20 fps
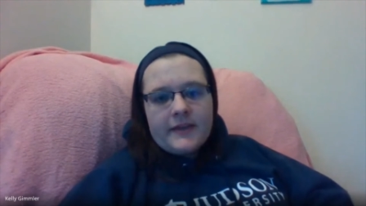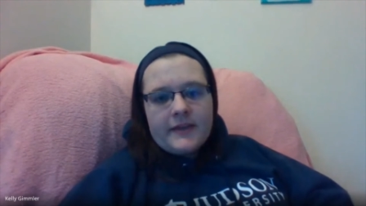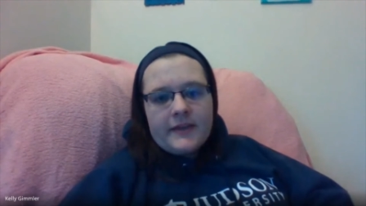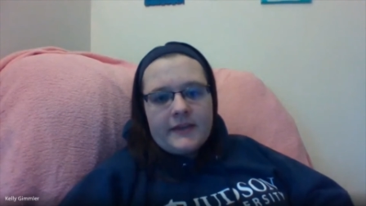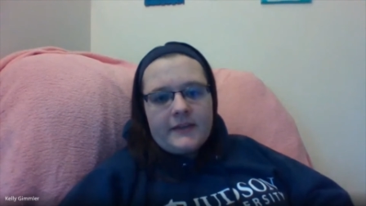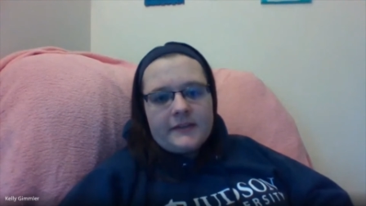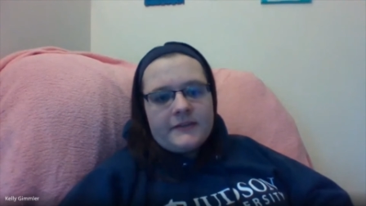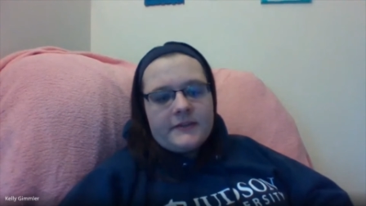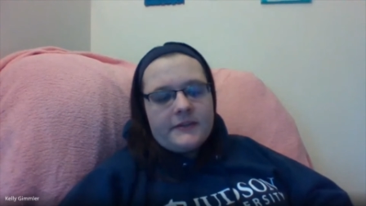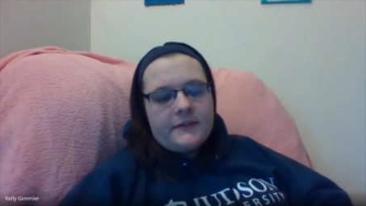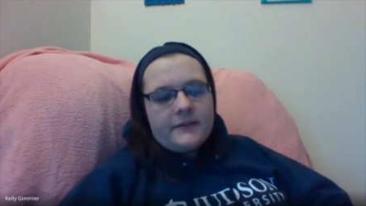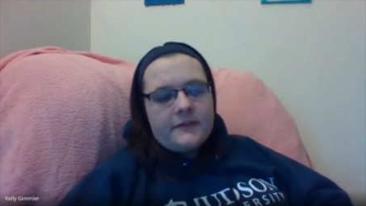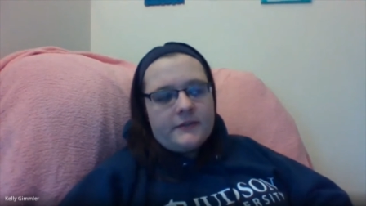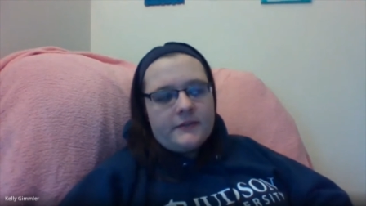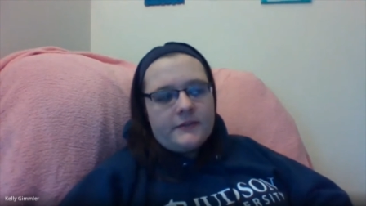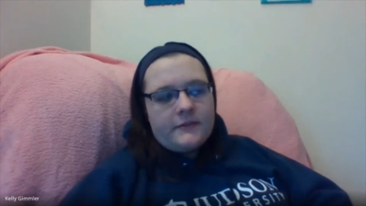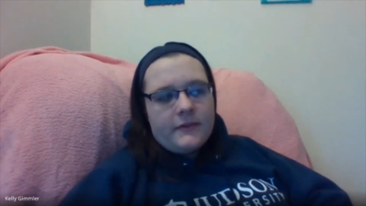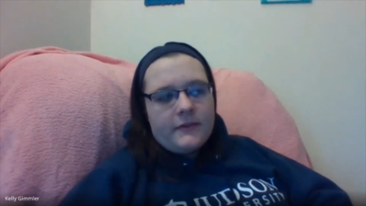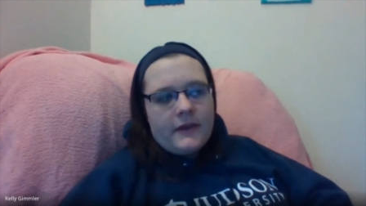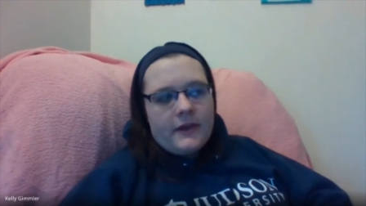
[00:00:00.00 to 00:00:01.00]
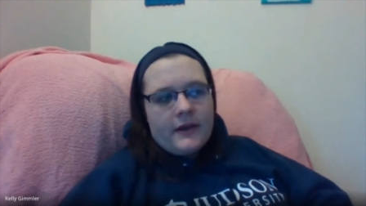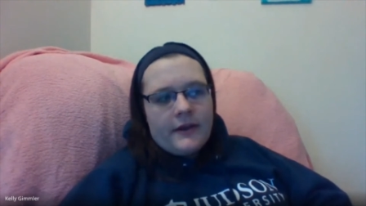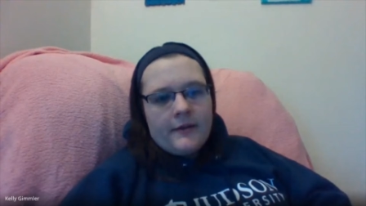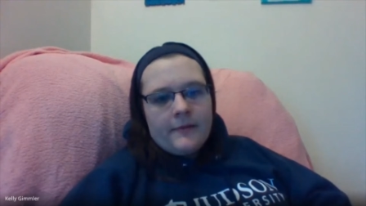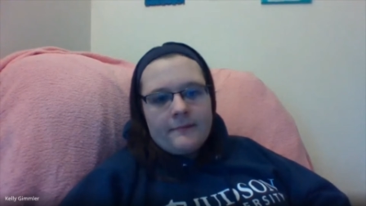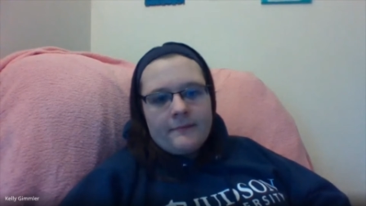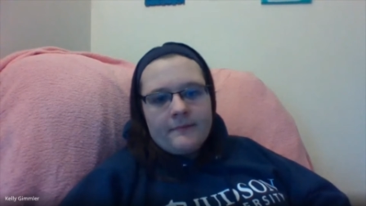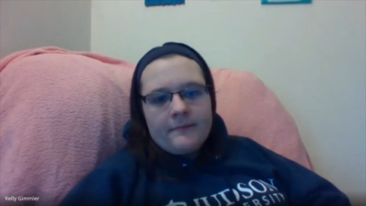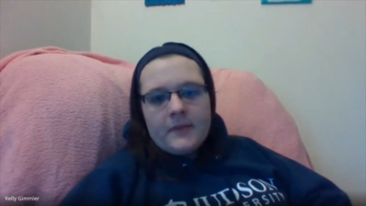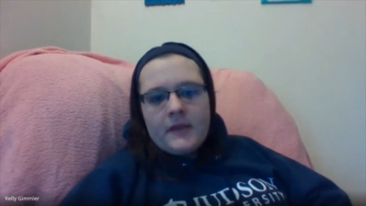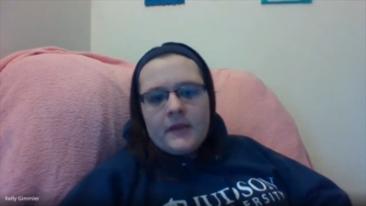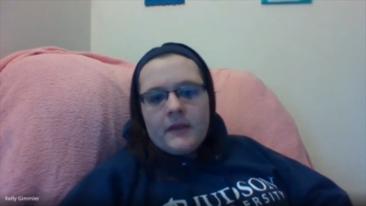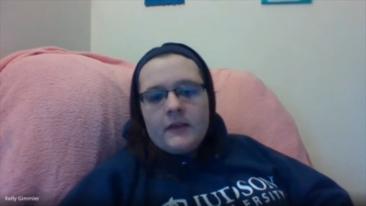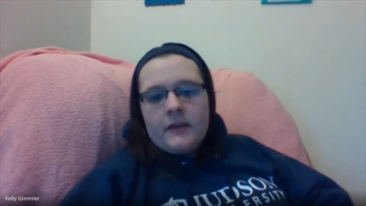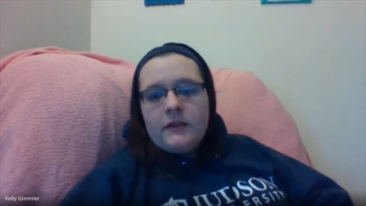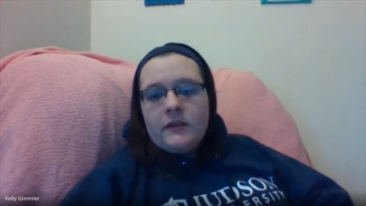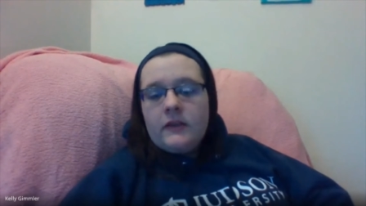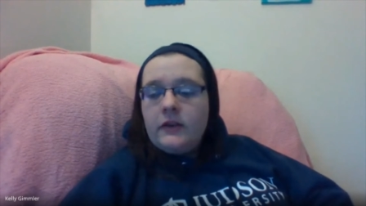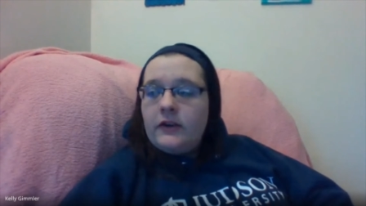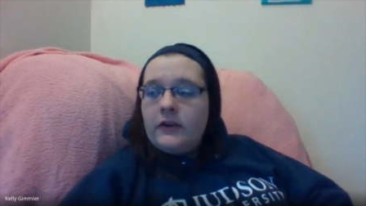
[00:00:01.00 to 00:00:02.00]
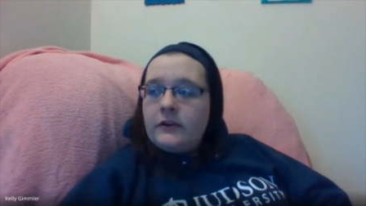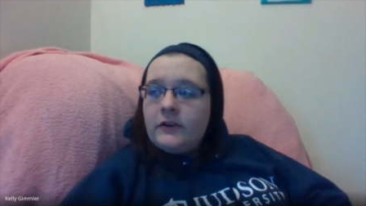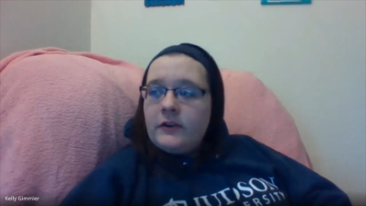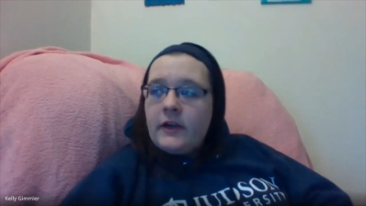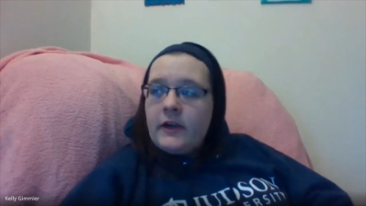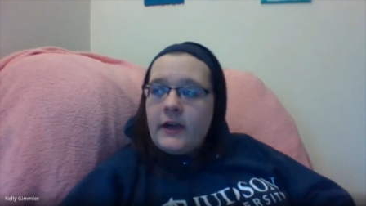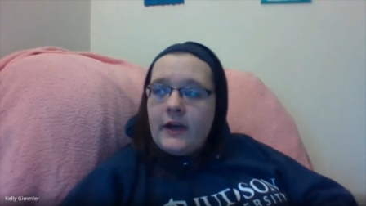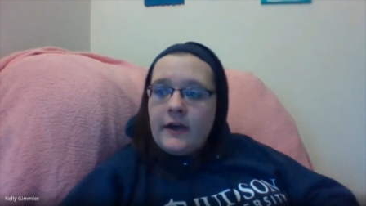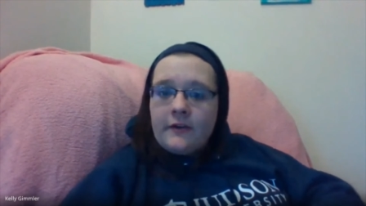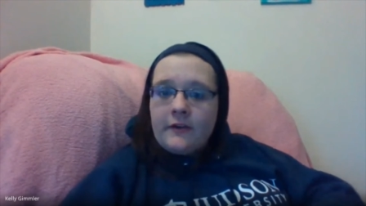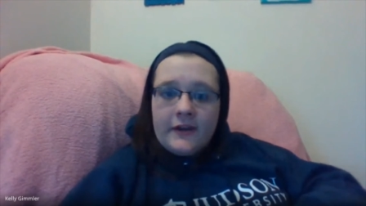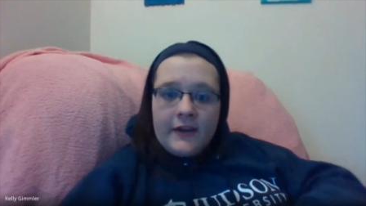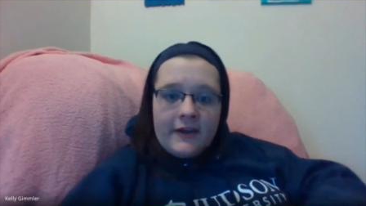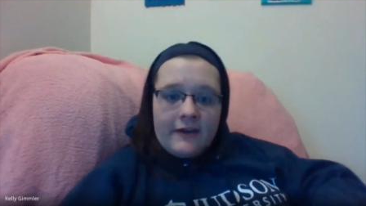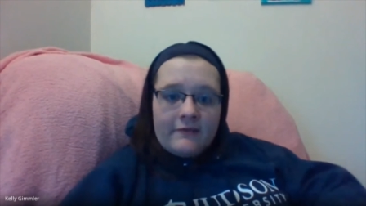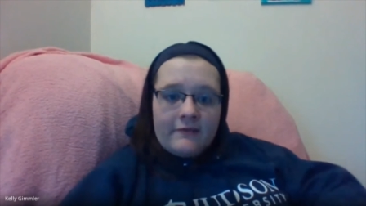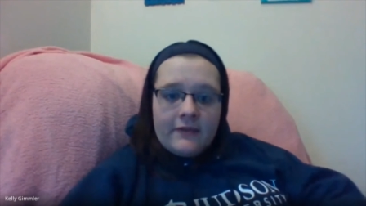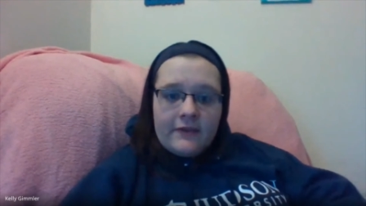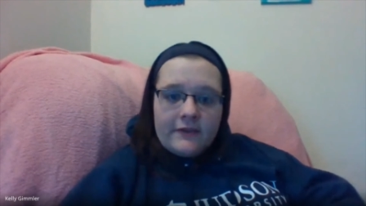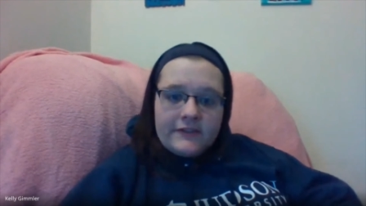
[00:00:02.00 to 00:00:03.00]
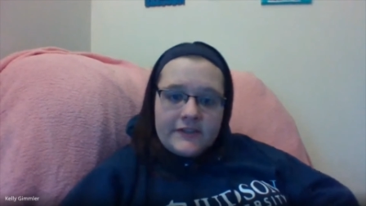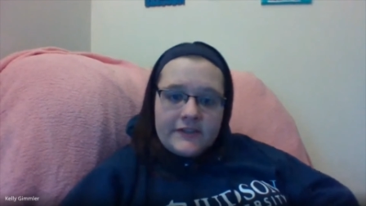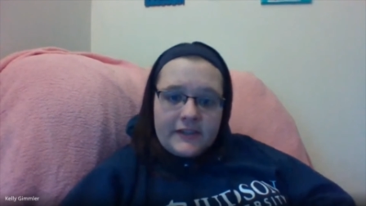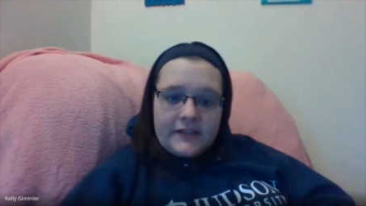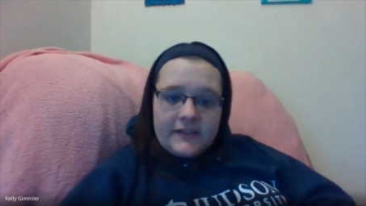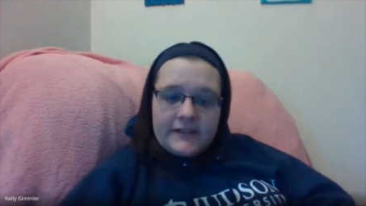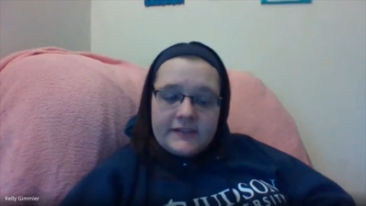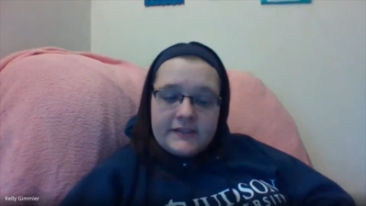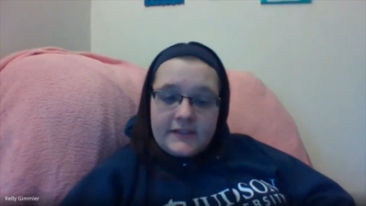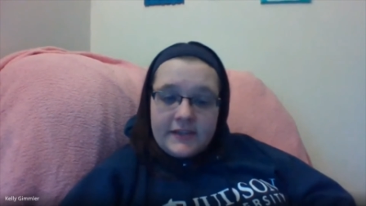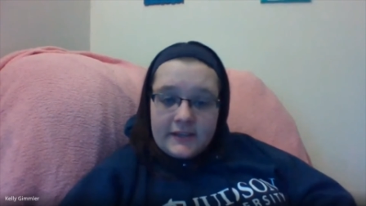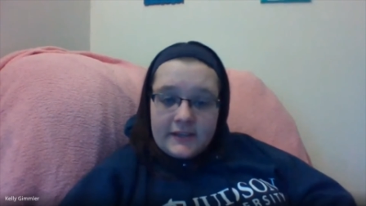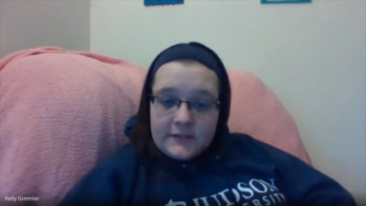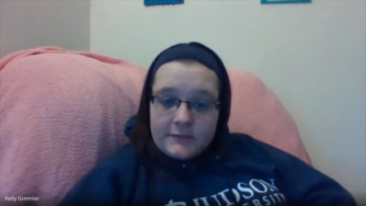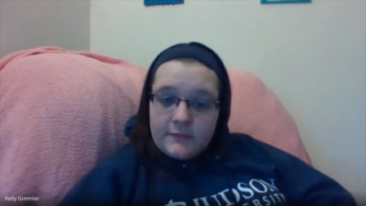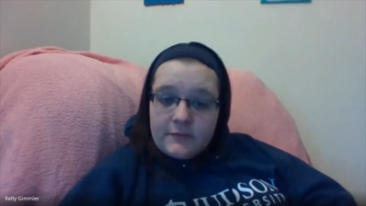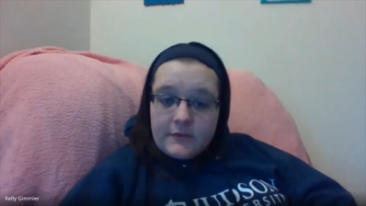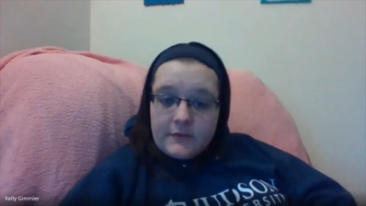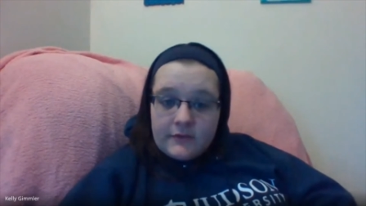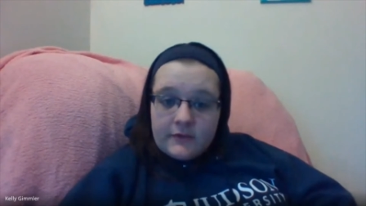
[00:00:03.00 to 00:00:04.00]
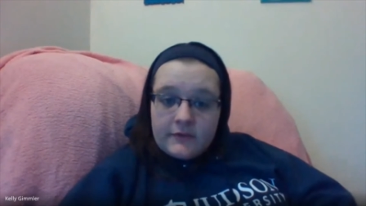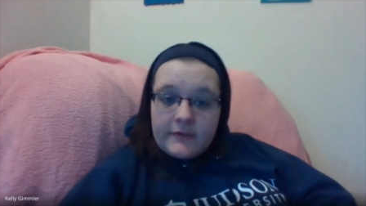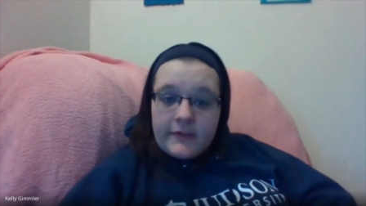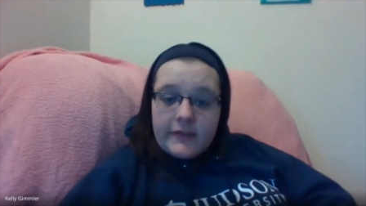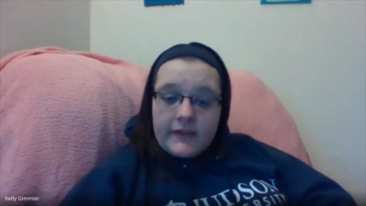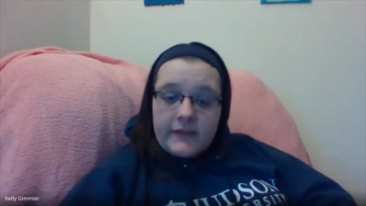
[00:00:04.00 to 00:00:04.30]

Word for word: They need to um, learn how to have their daily schedule.